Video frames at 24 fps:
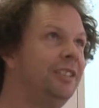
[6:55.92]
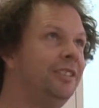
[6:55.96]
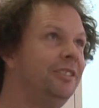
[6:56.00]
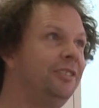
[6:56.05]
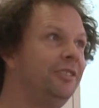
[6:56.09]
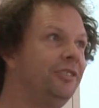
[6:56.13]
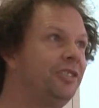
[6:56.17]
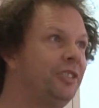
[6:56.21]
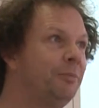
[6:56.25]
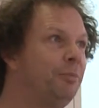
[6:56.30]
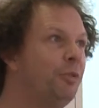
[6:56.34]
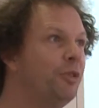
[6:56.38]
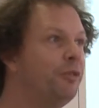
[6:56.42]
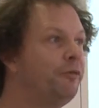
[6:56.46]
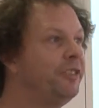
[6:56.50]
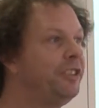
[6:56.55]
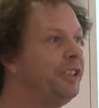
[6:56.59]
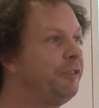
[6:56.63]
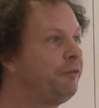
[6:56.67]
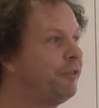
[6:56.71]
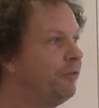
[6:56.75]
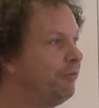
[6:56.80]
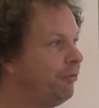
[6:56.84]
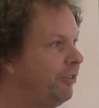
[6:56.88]
support for
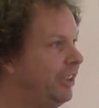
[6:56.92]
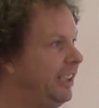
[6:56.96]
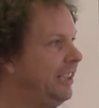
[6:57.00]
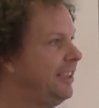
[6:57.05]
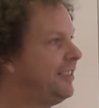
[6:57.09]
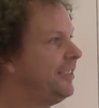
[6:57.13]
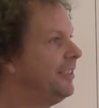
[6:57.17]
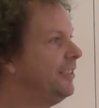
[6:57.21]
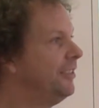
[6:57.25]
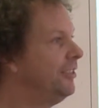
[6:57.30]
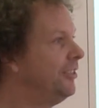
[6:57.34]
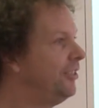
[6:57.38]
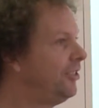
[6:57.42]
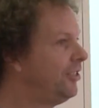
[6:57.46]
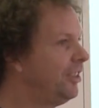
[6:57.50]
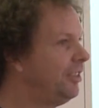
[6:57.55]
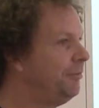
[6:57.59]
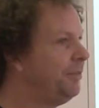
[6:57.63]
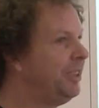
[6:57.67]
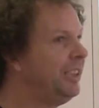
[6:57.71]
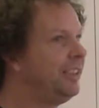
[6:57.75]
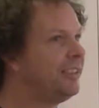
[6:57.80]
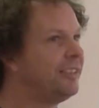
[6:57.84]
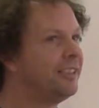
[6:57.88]
different reasons. I
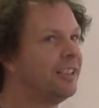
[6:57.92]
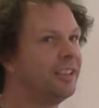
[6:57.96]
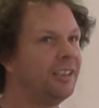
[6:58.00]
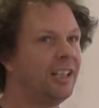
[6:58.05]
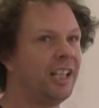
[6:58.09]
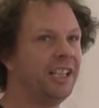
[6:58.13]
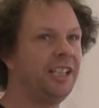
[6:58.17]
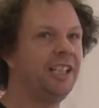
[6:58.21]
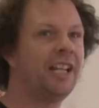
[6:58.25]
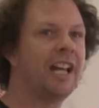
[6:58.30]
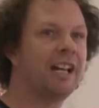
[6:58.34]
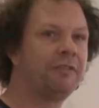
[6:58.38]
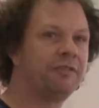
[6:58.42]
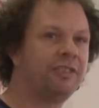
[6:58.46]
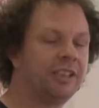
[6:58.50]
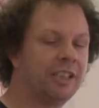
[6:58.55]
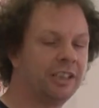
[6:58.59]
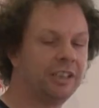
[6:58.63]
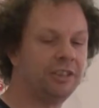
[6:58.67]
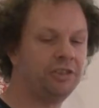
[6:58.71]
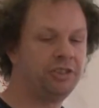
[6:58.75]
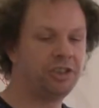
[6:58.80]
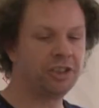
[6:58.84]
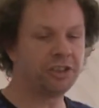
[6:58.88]
mean, it's not like you have to
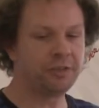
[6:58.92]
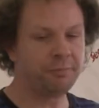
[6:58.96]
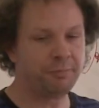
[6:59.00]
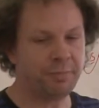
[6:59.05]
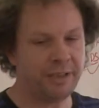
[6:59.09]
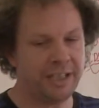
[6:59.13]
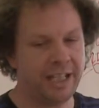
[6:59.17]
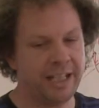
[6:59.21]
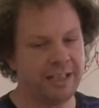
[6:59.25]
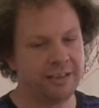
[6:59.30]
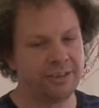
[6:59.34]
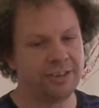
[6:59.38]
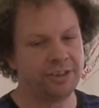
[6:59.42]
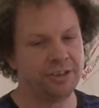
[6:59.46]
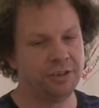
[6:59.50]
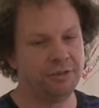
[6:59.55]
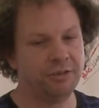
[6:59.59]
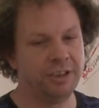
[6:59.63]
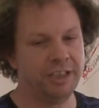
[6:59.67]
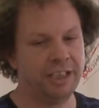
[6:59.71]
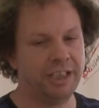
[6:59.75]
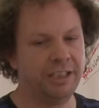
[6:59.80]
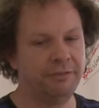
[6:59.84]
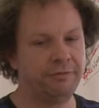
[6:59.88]
kind of just be into
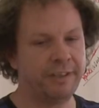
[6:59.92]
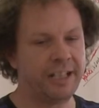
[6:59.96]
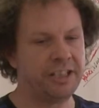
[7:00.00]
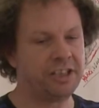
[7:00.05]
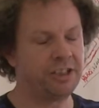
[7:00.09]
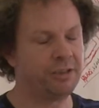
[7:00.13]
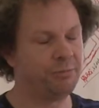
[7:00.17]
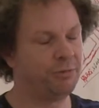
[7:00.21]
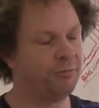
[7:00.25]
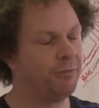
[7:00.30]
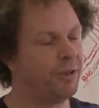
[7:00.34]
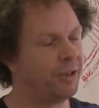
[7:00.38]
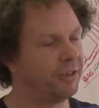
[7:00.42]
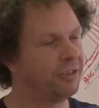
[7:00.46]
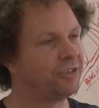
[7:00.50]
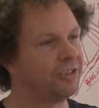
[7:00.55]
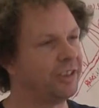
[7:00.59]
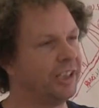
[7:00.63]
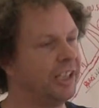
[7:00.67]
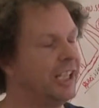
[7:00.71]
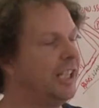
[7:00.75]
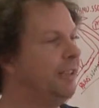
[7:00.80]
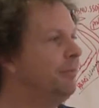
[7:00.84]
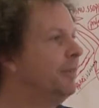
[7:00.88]
the vegetable box
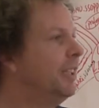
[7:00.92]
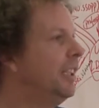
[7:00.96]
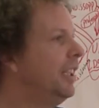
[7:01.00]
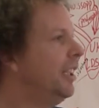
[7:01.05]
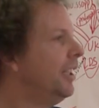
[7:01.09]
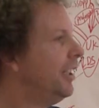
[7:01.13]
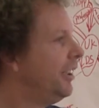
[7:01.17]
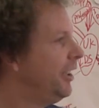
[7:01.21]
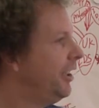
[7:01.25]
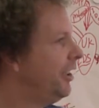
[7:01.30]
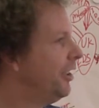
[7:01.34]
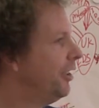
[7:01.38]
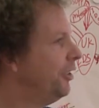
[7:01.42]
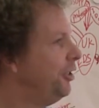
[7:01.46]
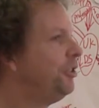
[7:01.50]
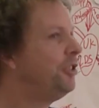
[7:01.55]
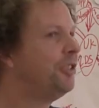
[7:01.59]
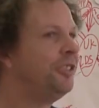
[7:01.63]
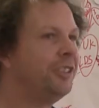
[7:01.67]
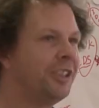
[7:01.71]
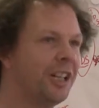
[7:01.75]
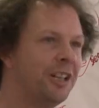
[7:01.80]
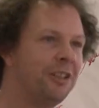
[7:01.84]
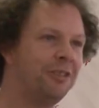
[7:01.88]
scheme. You know, you
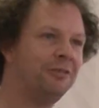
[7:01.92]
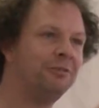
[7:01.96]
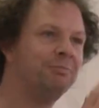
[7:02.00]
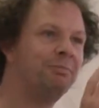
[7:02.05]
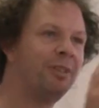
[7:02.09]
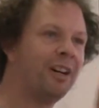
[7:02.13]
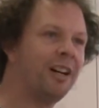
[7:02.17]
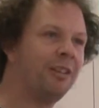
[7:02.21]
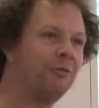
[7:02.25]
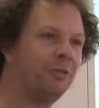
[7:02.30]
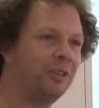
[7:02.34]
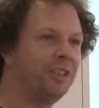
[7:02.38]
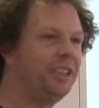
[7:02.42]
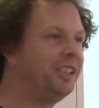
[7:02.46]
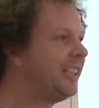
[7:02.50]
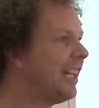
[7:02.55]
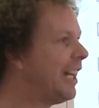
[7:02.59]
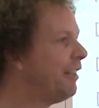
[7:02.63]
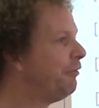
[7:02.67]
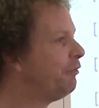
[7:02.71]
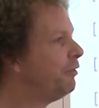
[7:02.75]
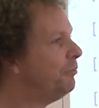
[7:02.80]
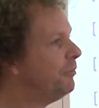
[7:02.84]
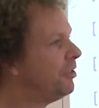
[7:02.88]
can go and buy what you
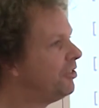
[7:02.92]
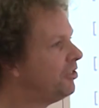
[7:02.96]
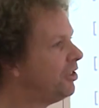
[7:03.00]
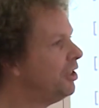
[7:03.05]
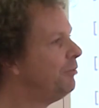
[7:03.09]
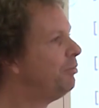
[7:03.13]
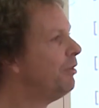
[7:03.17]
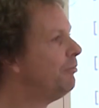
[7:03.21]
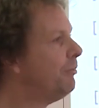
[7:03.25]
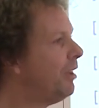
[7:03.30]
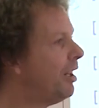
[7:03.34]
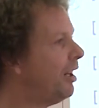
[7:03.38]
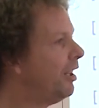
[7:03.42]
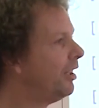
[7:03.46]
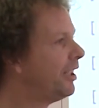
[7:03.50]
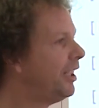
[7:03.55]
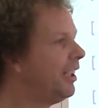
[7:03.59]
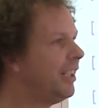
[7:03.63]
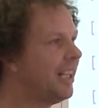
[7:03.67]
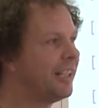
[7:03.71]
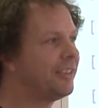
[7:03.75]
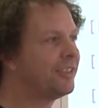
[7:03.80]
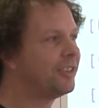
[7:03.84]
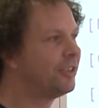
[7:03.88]
can from the supermarket,
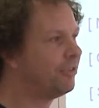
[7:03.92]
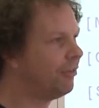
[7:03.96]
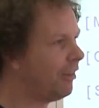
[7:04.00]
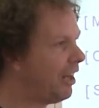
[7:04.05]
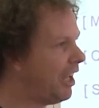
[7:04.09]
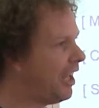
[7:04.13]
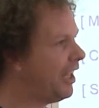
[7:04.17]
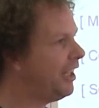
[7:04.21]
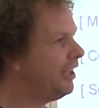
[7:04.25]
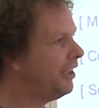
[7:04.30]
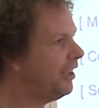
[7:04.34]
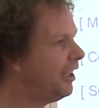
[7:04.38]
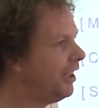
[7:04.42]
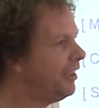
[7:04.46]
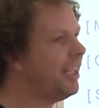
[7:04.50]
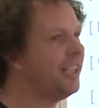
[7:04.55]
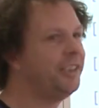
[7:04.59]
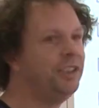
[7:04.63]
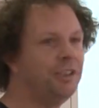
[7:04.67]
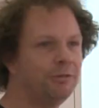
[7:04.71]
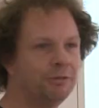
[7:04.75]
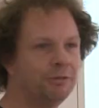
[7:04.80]
that's great, and then you